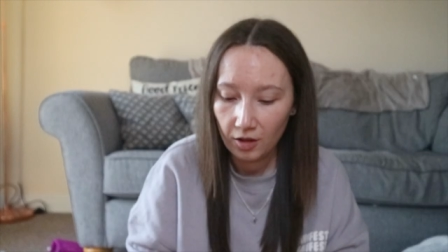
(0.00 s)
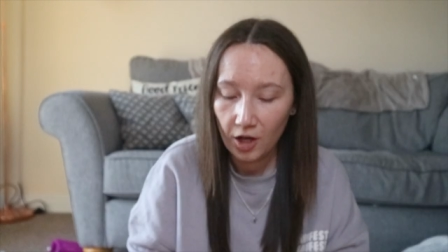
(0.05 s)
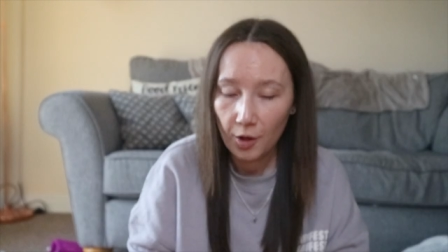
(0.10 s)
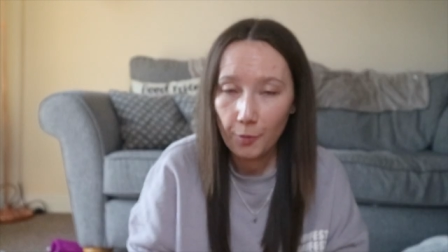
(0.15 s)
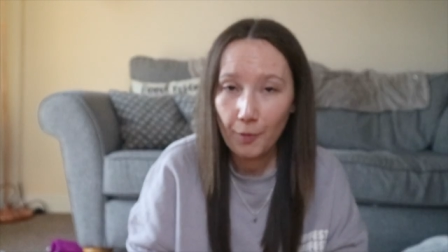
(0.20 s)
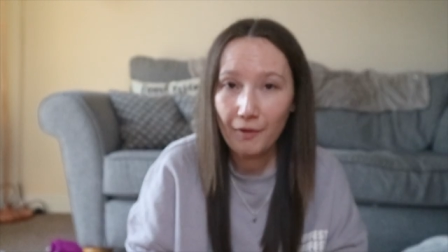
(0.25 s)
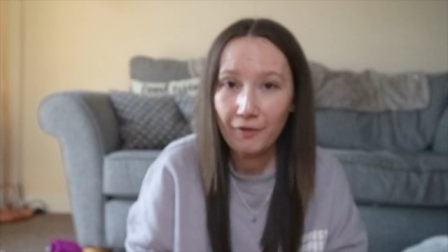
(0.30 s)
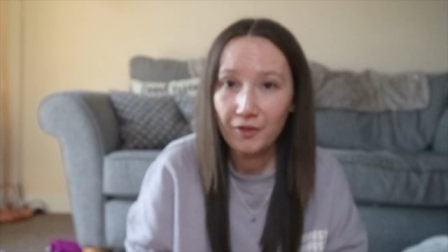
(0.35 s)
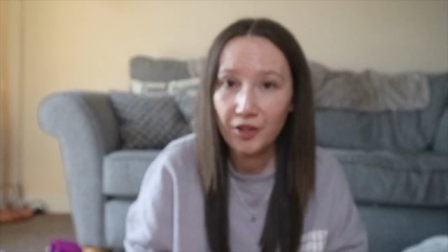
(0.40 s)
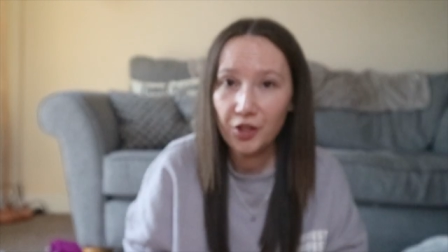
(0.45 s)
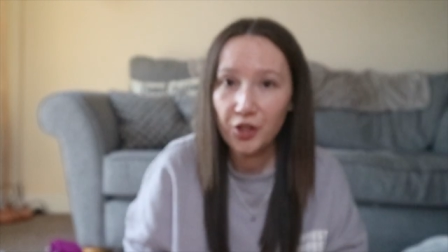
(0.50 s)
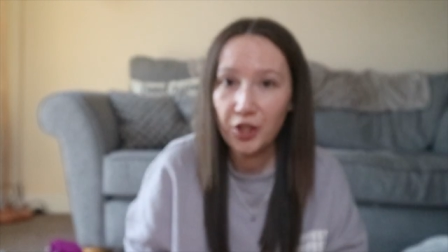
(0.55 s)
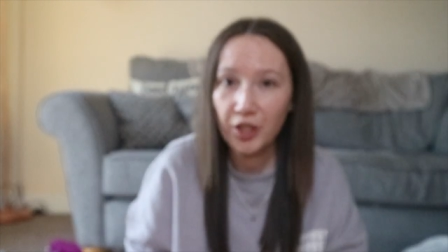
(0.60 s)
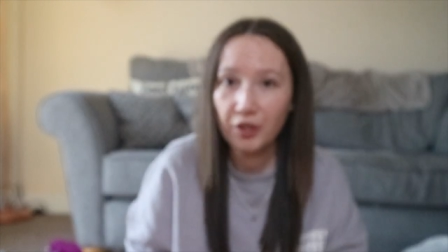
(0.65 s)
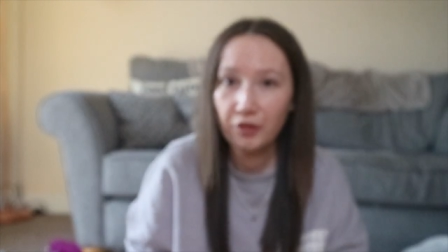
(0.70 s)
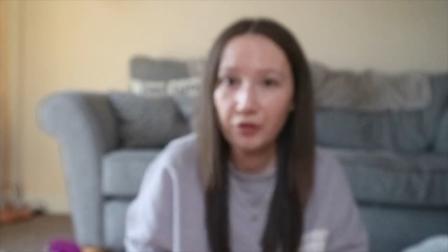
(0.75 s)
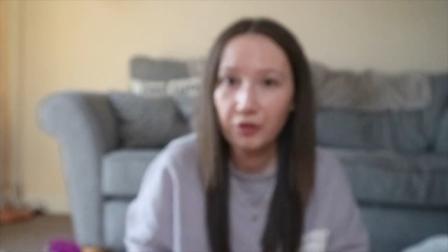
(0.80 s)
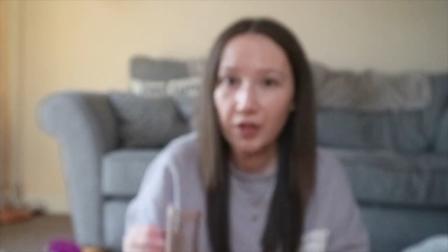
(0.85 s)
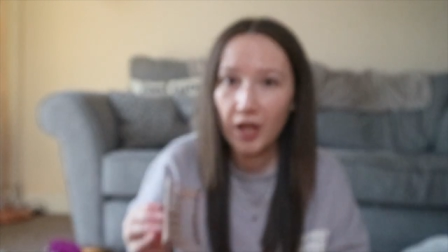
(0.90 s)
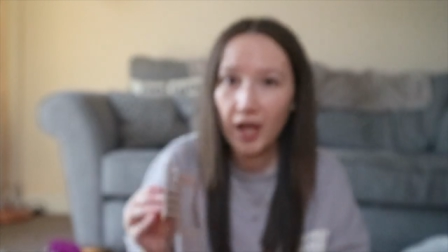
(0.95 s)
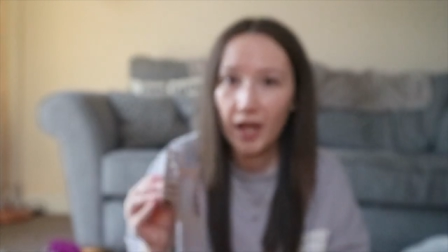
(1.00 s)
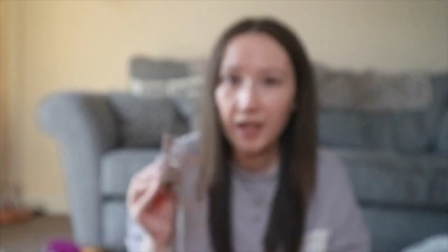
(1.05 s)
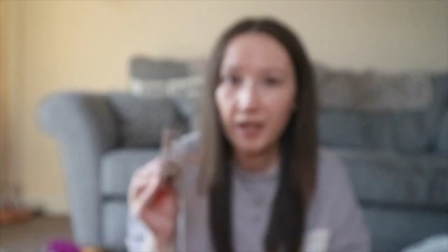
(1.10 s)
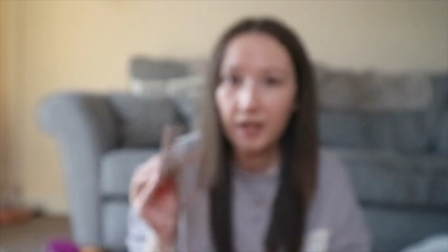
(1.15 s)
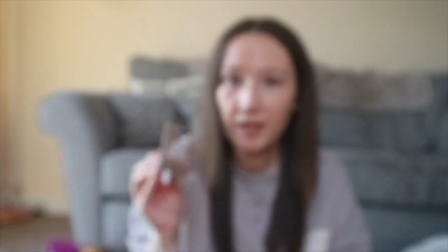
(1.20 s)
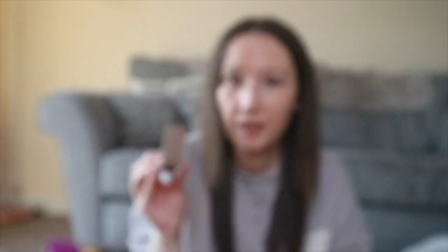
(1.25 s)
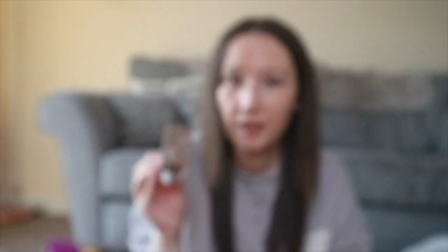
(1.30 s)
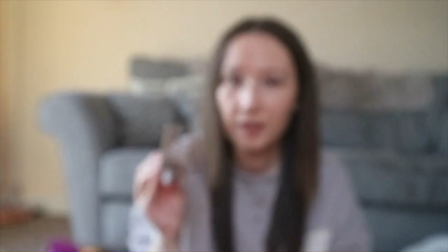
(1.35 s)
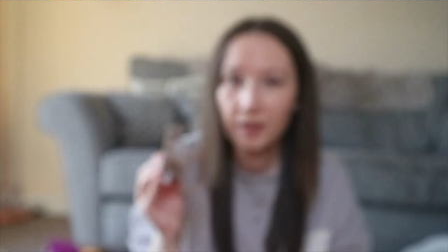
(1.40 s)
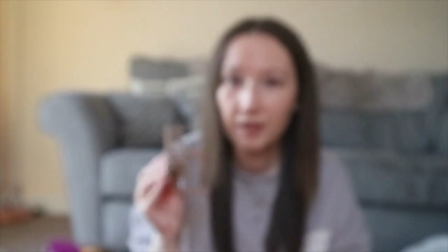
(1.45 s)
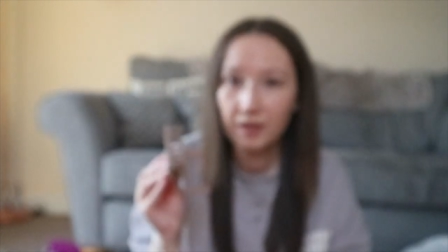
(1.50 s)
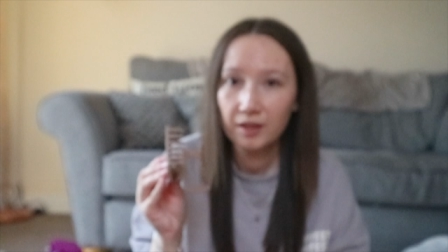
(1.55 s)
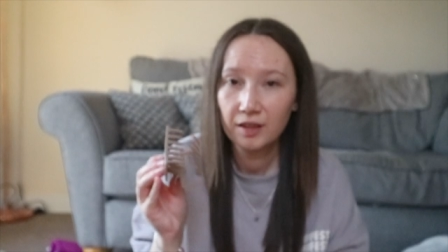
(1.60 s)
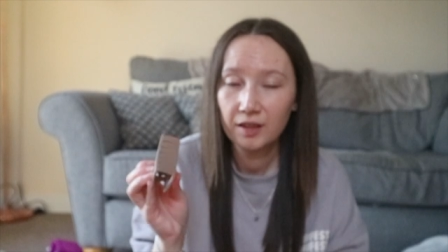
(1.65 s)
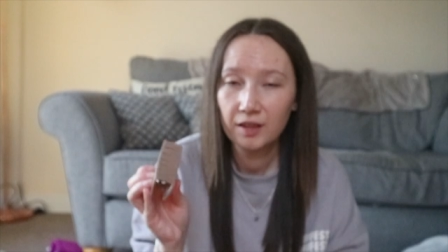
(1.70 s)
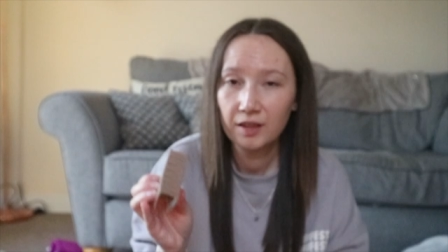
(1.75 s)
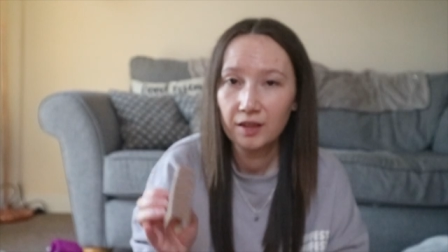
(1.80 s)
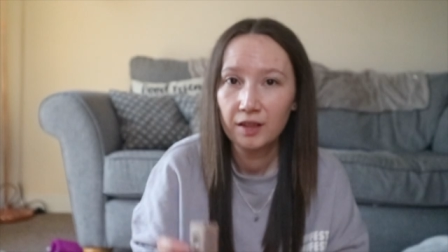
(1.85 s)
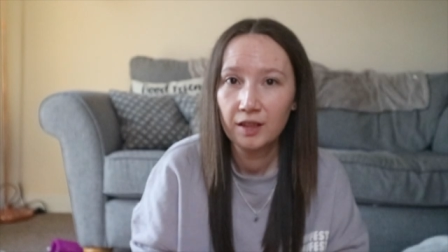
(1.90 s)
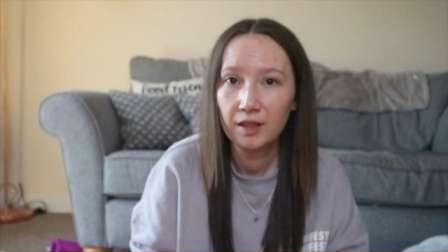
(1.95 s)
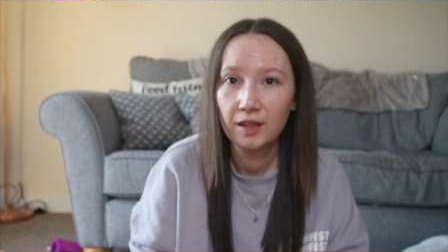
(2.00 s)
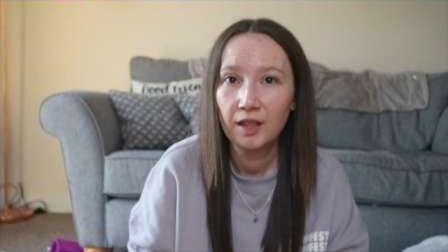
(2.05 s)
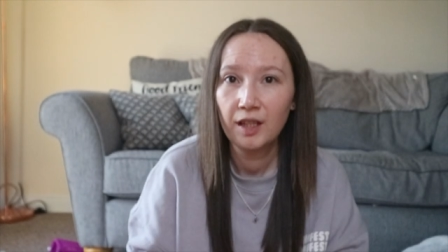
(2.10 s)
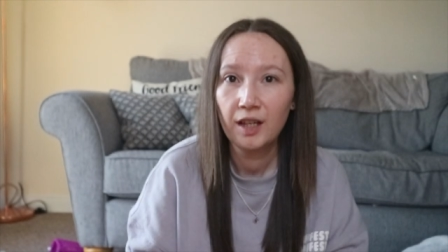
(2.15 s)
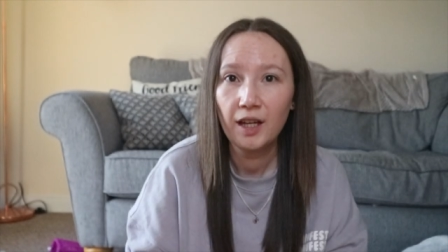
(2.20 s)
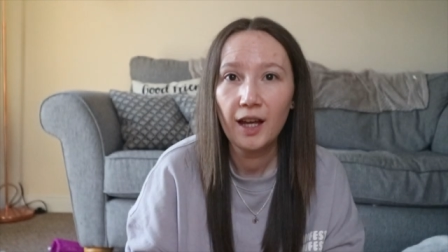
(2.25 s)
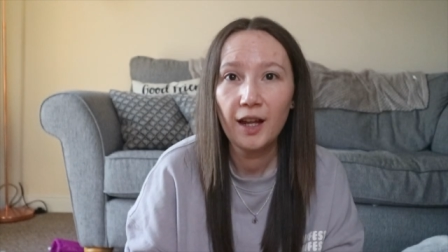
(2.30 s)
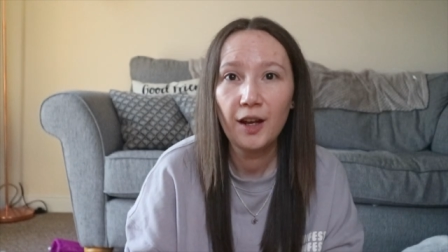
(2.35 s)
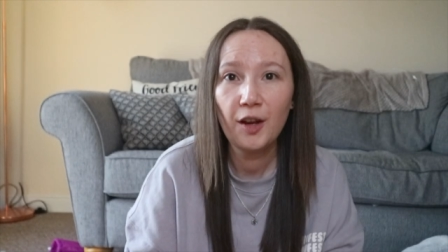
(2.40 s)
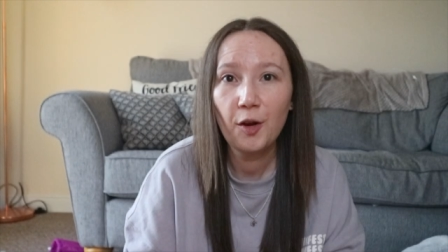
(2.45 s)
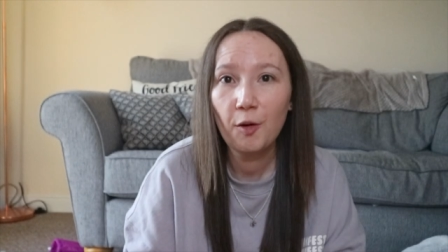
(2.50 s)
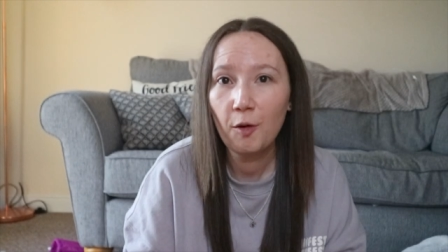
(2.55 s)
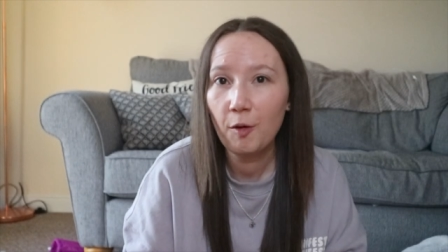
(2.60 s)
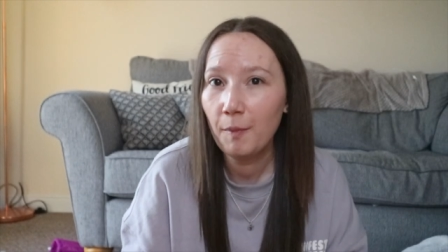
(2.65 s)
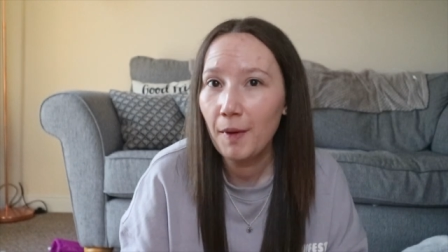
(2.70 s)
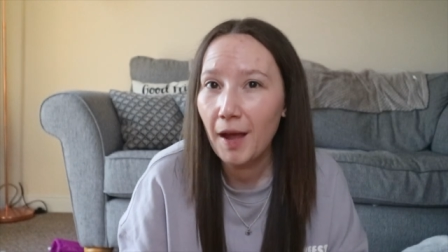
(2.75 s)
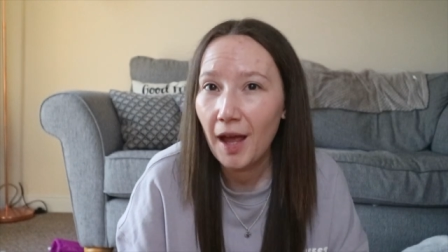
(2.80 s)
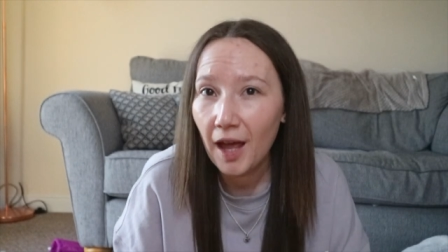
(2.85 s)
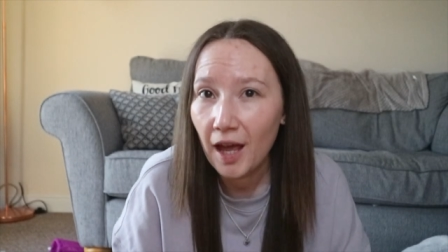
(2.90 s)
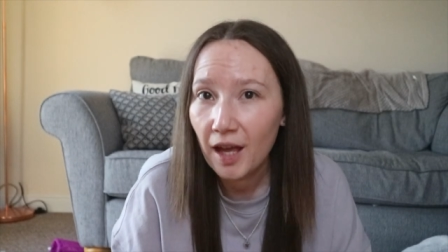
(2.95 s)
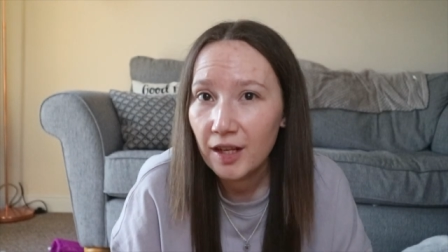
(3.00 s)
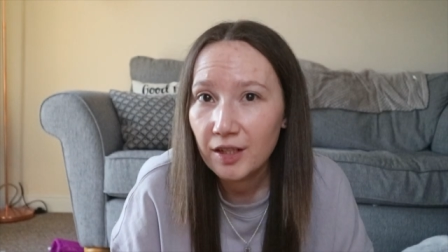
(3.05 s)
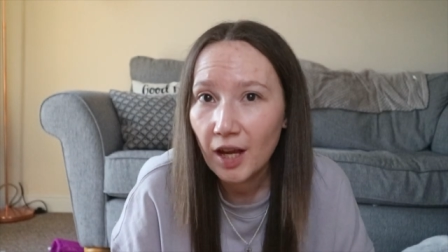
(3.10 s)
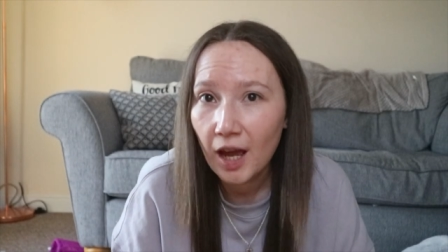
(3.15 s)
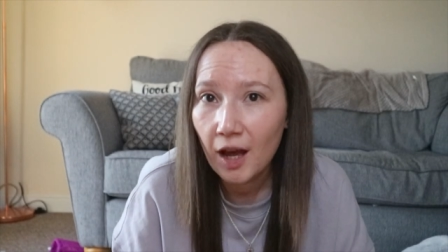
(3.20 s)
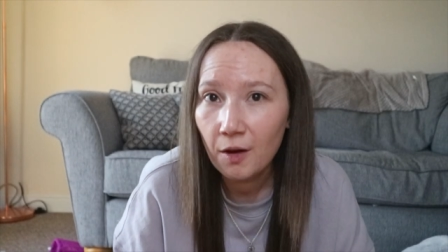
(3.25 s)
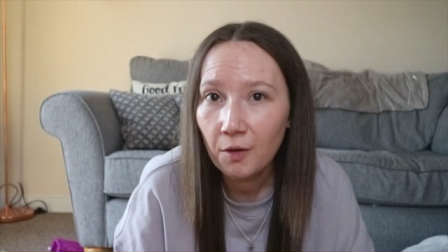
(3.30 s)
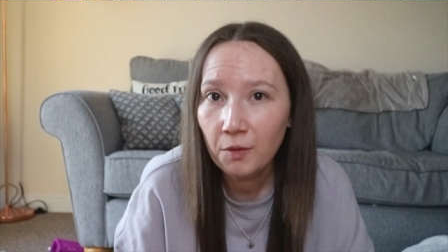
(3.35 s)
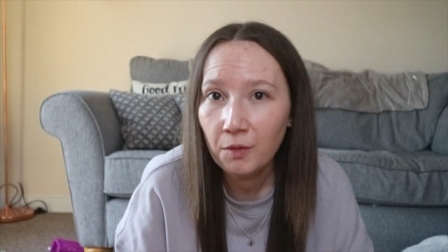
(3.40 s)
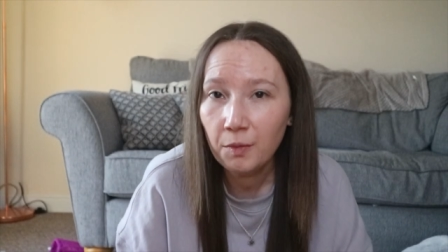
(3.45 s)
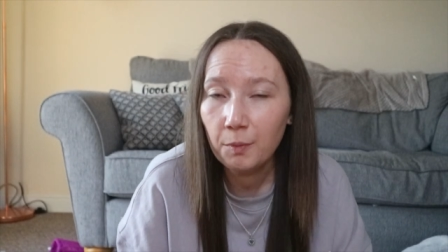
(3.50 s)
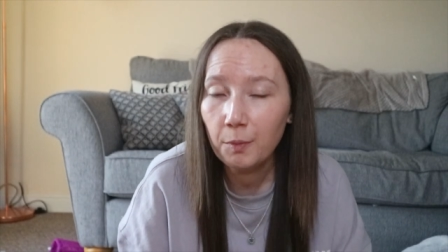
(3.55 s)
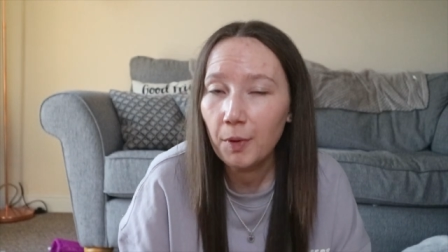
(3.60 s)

I'm having a chilled day and I don't want my hair down,